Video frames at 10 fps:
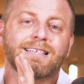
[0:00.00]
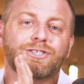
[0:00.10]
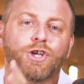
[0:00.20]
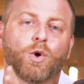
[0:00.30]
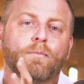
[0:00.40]

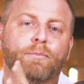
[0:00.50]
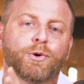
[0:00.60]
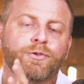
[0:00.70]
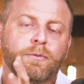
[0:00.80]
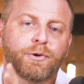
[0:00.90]
Don't
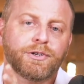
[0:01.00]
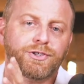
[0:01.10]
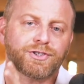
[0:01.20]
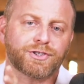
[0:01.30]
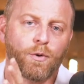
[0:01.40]
burn the
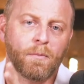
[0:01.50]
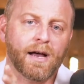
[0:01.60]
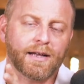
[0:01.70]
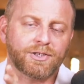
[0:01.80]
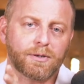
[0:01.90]
bridges so
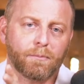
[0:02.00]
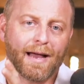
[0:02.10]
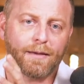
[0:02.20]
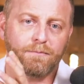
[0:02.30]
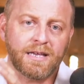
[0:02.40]
much
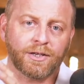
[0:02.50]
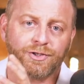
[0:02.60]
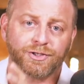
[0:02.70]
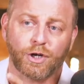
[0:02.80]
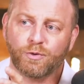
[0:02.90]
by being
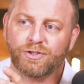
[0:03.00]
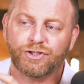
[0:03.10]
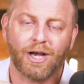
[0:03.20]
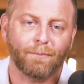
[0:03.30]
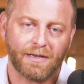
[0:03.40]
so
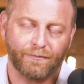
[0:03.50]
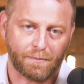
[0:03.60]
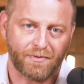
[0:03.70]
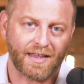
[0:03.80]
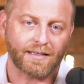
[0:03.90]
jumpy
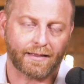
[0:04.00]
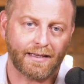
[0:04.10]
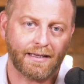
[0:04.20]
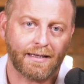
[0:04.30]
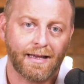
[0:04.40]
from thing to
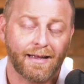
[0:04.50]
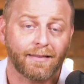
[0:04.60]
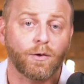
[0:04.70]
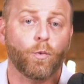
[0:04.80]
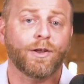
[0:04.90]
thing
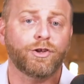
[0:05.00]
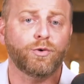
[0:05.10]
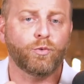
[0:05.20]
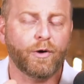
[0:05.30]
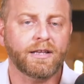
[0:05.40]
that when
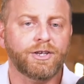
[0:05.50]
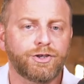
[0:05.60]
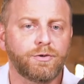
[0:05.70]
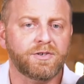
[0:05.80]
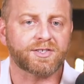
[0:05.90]
you really
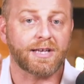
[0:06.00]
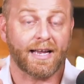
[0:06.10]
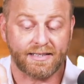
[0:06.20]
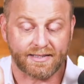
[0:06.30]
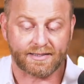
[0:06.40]
do
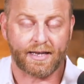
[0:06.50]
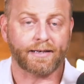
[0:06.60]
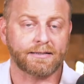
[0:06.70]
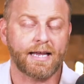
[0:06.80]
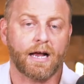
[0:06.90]
decide to
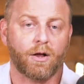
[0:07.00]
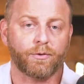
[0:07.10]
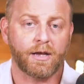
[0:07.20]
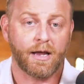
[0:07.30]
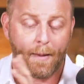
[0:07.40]
settle
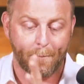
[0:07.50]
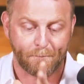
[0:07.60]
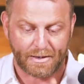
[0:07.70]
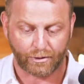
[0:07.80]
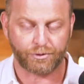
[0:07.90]
down,
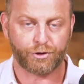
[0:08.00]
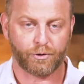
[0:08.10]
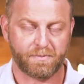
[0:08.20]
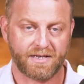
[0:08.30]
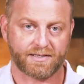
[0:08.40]
build your
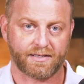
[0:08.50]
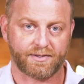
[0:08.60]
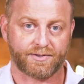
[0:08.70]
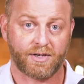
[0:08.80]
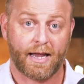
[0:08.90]

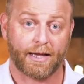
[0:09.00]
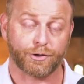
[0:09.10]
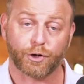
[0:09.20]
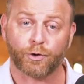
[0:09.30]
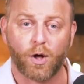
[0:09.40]
business,
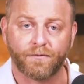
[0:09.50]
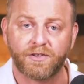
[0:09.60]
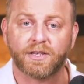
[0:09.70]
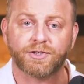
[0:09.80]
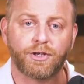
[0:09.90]
and turn off
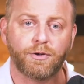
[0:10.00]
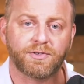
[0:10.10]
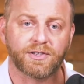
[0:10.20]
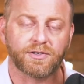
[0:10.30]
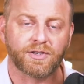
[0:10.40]
the
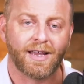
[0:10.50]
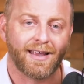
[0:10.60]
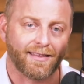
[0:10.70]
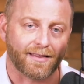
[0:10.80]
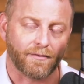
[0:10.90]
excuses,
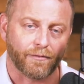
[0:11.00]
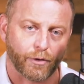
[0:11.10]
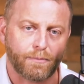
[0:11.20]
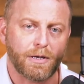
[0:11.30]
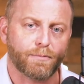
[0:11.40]
that the
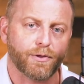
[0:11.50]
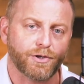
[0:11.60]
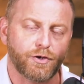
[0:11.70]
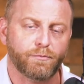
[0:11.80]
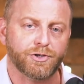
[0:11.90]
very people
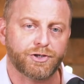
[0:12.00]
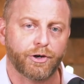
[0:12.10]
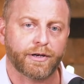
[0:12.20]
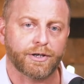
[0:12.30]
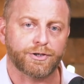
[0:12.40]
that you've been
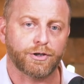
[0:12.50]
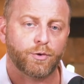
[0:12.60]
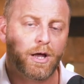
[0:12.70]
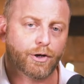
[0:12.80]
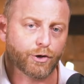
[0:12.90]
sharing it
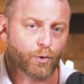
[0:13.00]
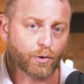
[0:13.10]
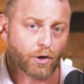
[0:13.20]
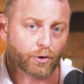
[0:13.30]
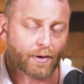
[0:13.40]
to no
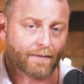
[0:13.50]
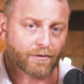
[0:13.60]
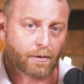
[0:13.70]
longer have the